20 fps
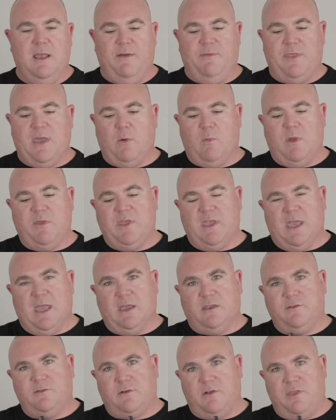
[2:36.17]
That way the
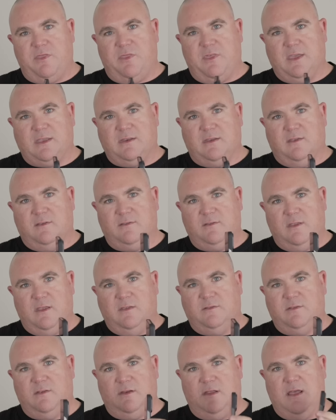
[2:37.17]
extra thickness
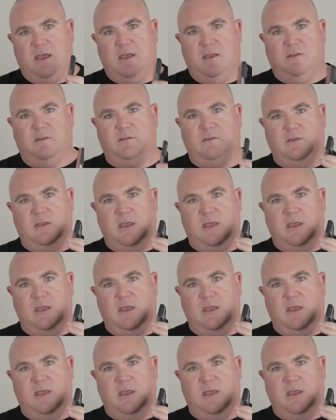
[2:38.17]
isn't as